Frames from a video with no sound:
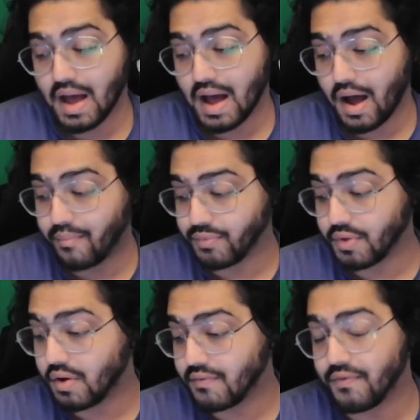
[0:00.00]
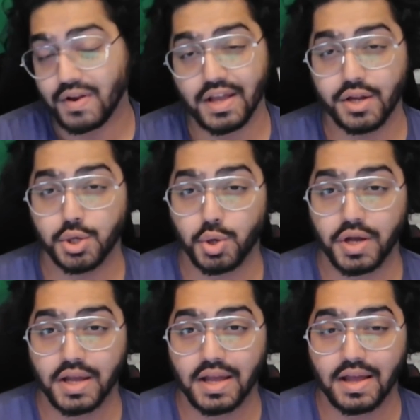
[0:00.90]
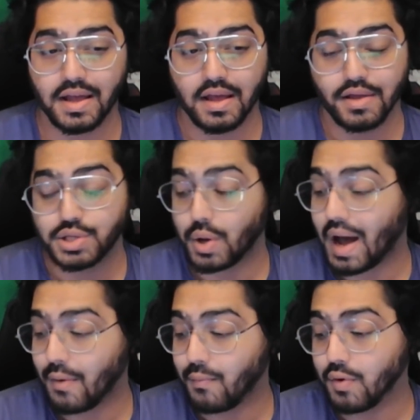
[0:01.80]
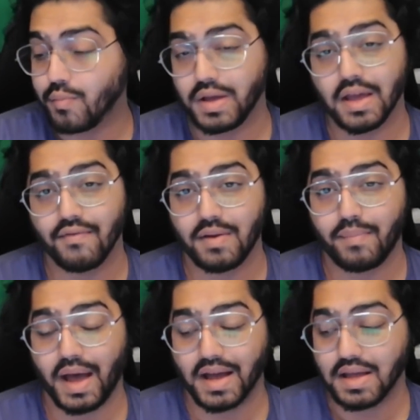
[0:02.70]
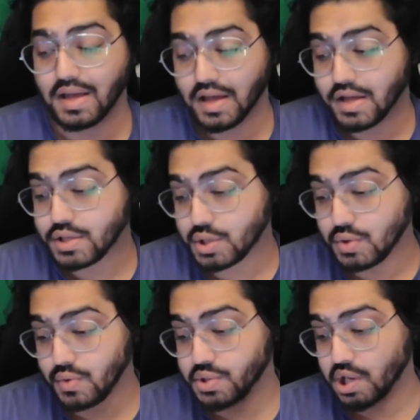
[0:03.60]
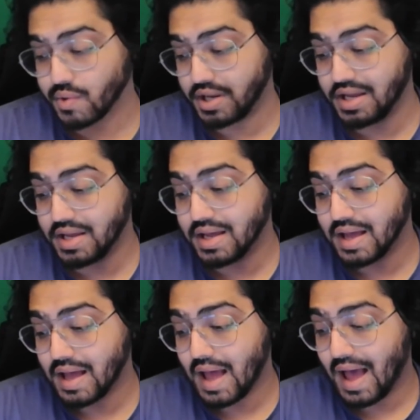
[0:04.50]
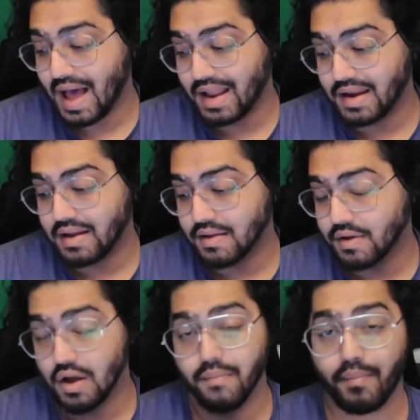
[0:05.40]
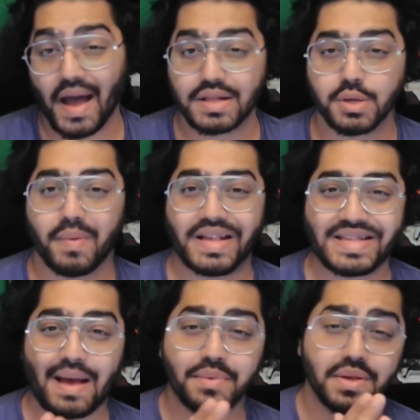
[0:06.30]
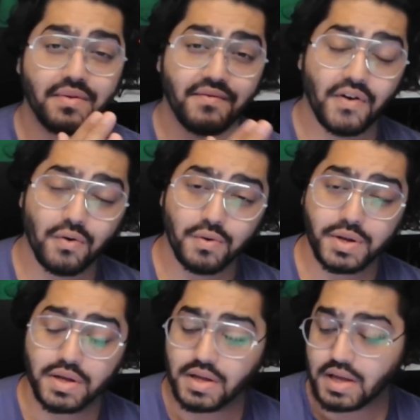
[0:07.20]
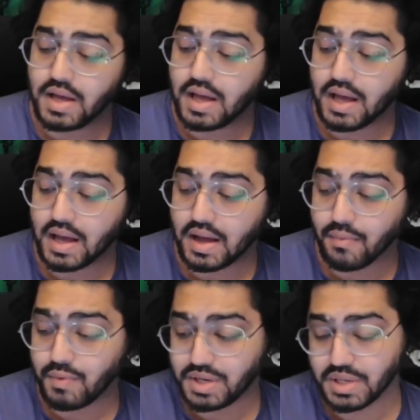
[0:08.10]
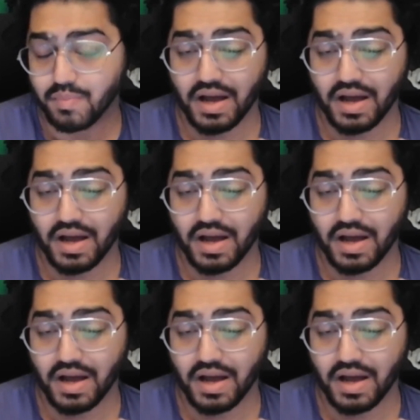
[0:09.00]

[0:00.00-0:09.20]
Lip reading: I'm not fully enjoying it, so I will be giving it back to Sony and going back to my Samsung Fold, which is my